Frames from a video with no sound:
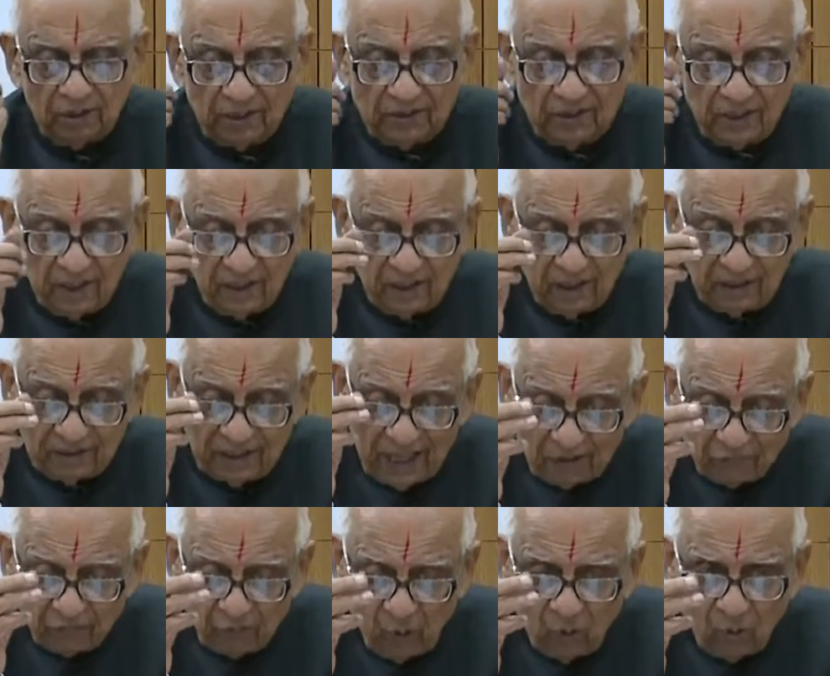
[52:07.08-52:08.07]
The,
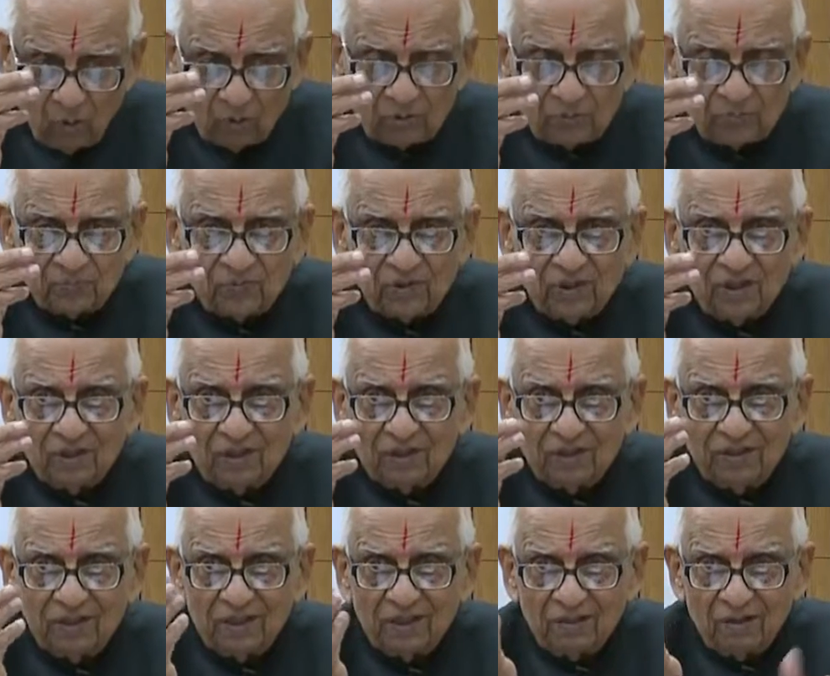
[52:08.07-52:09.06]
therefore,
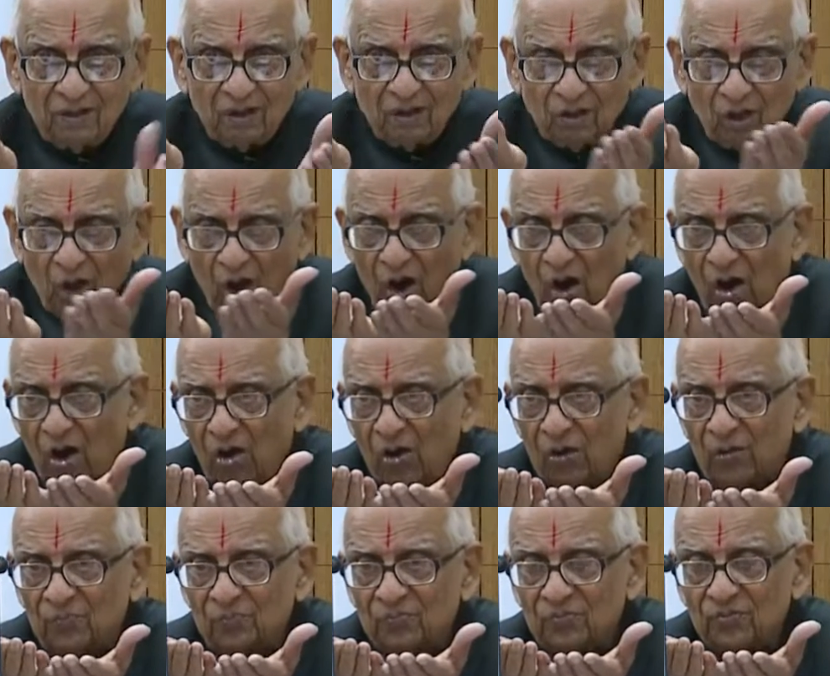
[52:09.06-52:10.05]
the
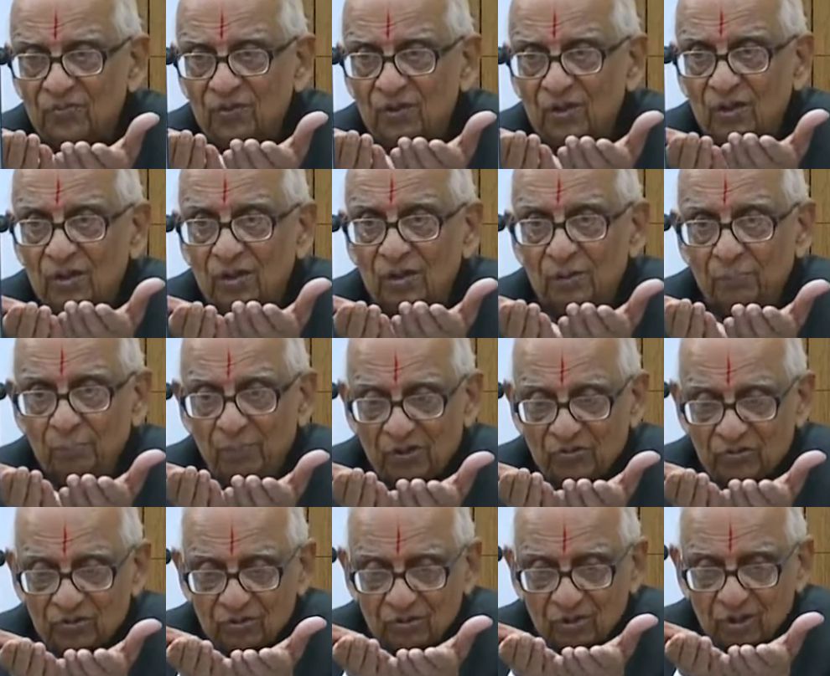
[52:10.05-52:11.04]
law
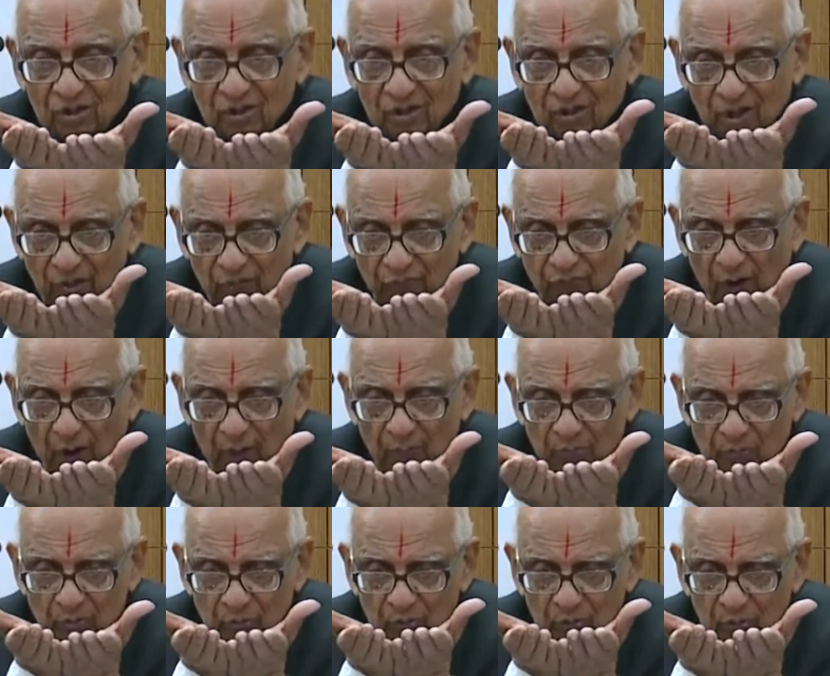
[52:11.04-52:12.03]
must
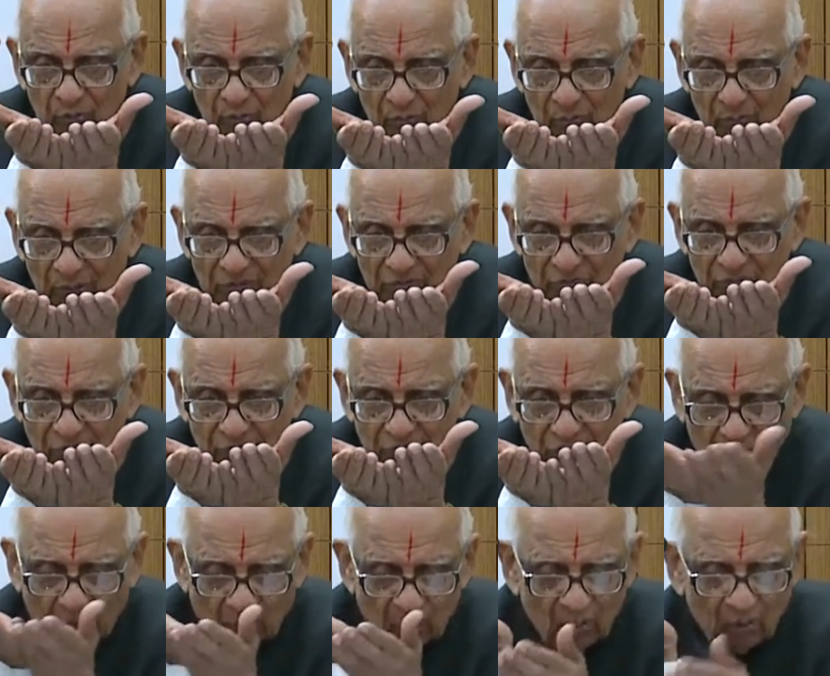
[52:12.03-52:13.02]
conform to, must
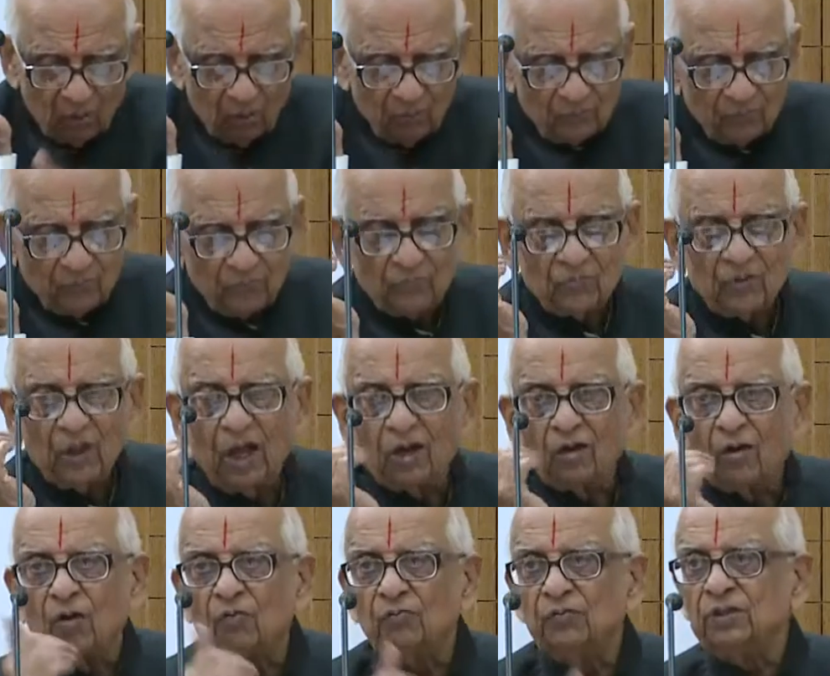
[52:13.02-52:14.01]
follow
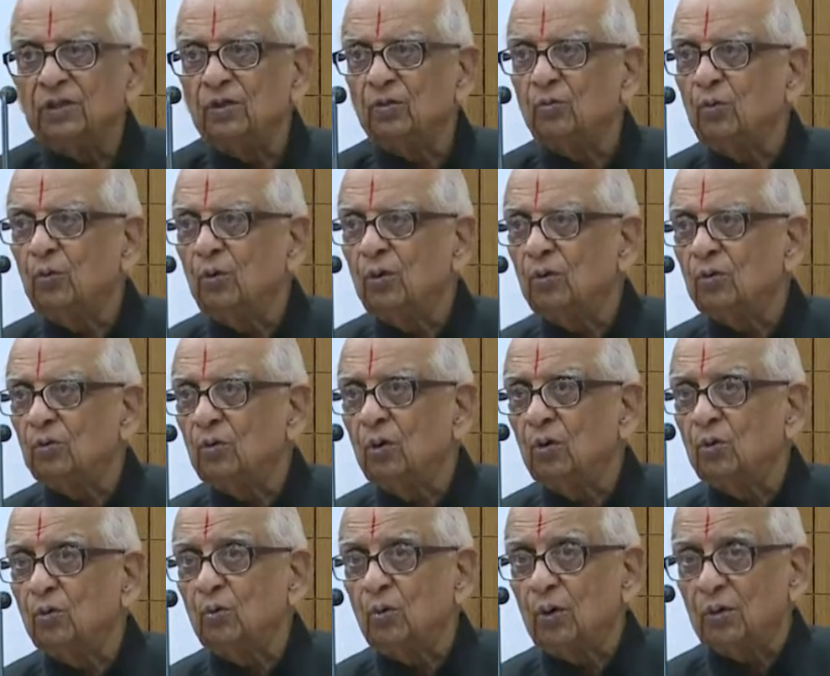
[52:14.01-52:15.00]
along with the rule,
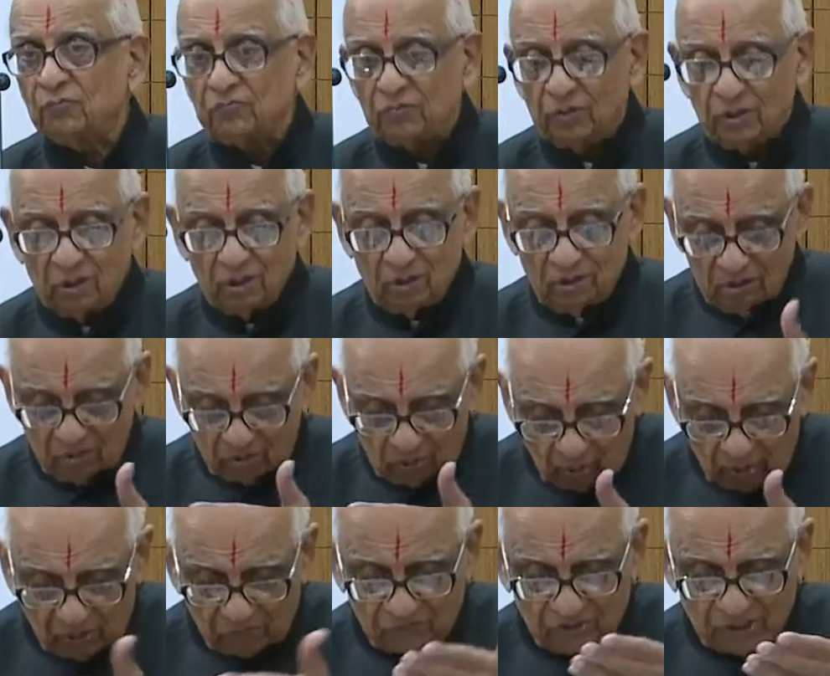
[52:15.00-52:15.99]
rule, of, uh,
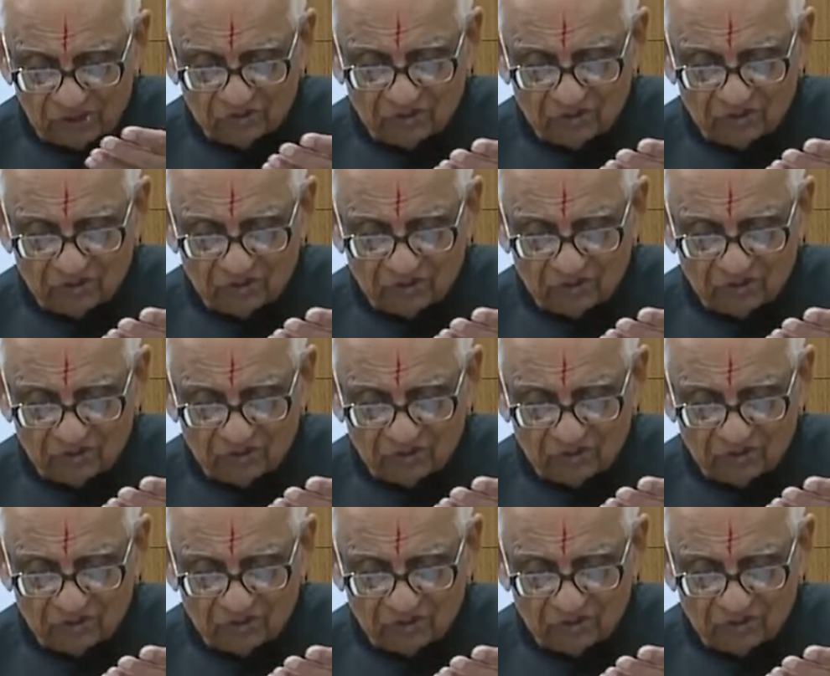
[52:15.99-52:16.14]
rule of